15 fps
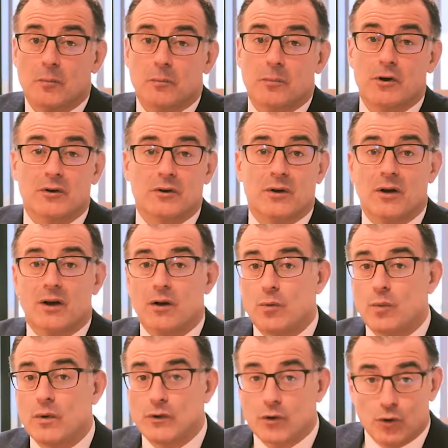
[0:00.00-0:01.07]
But
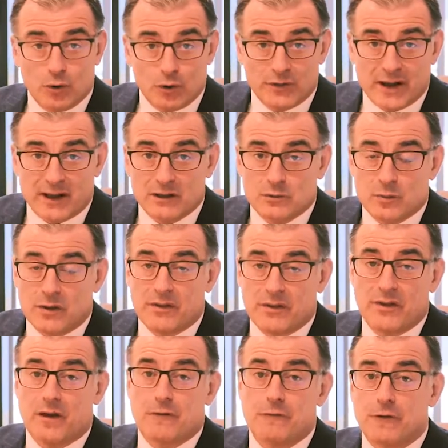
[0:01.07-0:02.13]
with all nails,
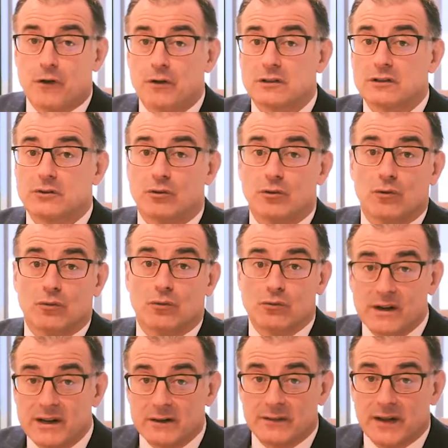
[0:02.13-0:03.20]
whether they're false or
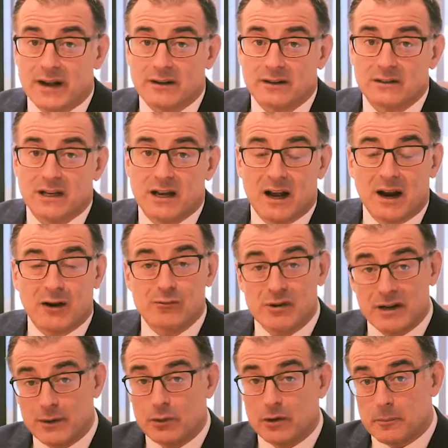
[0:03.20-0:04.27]
real nails, I
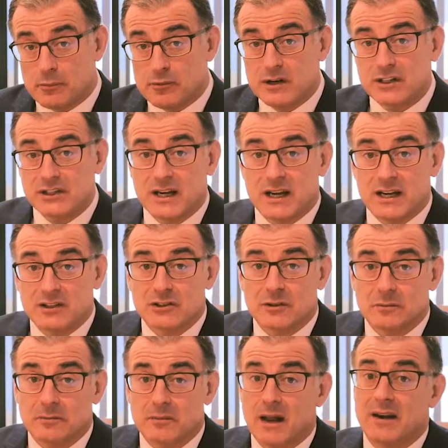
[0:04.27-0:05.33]
really appreciate
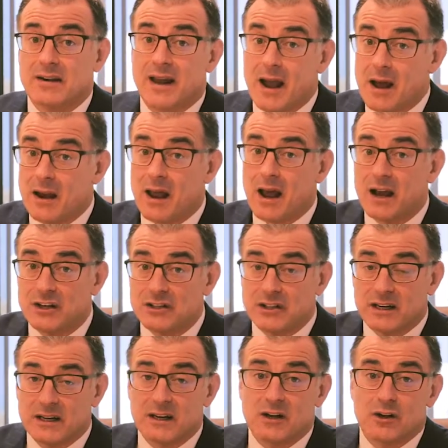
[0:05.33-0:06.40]
some nail
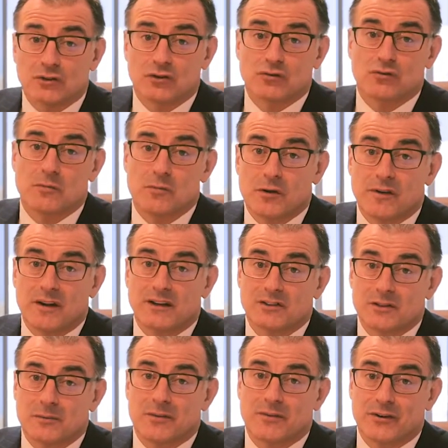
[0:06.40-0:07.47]
hygiene, just removing
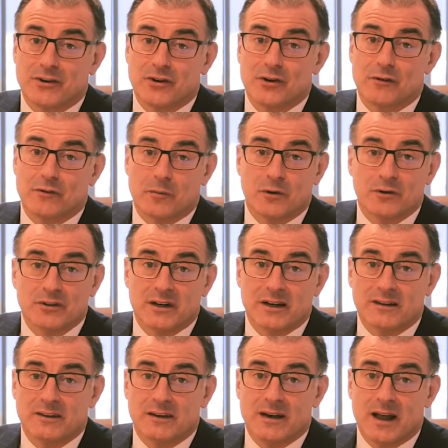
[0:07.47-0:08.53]
some of the dirt from
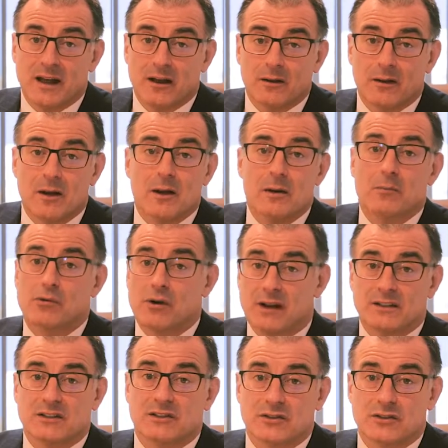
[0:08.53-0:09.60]
underneath the nail
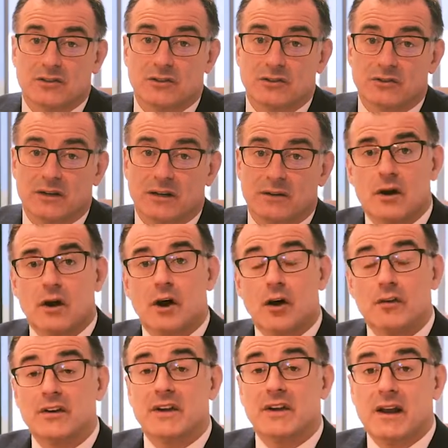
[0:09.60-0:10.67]
prior to surgery.
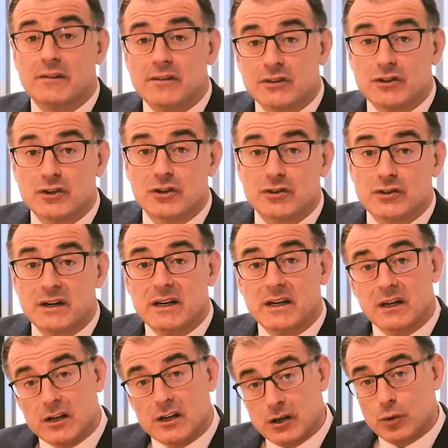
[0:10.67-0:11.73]
On the day of the surgery,
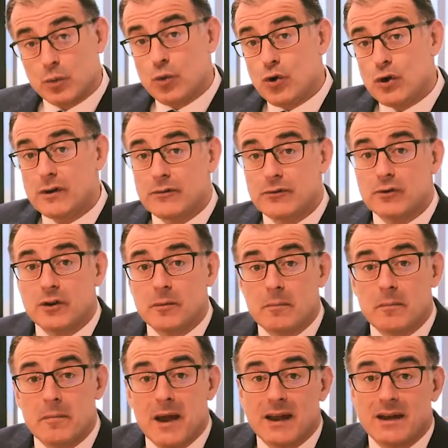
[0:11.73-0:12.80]
you're walking through the
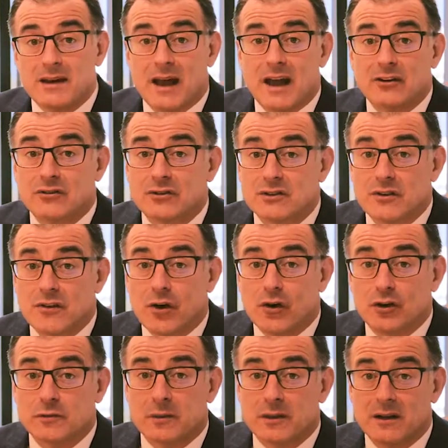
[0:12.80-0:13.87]
main entrance of the
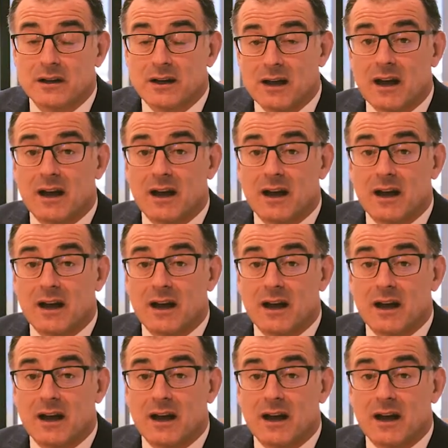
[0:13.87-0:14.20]
hospital,